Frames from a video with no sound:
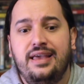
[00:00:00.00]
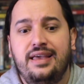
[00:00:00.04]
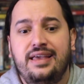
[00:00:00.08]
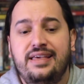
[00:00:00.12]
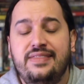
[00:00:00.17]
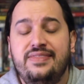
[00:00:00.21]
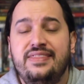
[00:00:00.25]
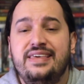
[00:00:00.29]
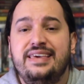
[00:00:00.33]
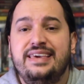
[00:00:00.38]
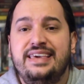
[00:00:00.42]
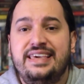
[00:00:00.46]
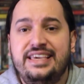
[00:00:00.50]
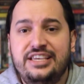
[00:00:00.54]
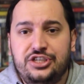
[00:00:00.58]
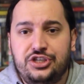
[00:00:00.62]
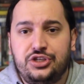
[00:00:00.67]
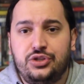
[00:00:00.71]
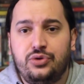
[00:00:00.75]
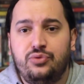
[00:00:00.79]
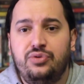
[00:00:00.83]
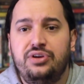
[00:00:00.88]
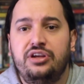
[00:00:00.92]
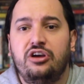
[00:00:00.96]
in the
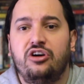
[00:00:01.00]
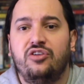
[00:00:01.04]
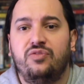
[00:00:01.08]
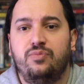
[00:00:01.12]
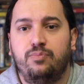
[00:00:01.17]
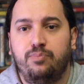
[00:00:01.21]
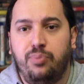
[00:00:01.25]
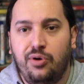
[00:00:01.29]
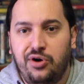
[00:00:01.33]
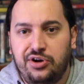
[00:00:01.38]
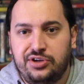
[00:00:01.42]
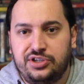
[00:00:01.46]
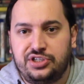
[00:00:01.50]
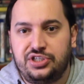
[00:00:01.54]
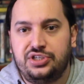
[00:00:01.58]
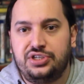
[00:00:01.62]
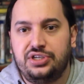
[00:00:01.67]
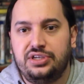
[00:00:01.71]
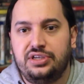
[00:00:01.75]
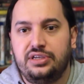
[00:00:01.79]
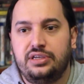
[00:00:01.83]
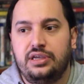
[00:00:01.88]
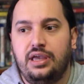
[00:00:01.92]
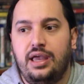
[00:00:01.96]
history of
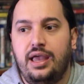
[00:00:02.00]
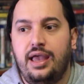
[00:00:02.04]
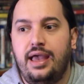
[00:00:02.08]
boxing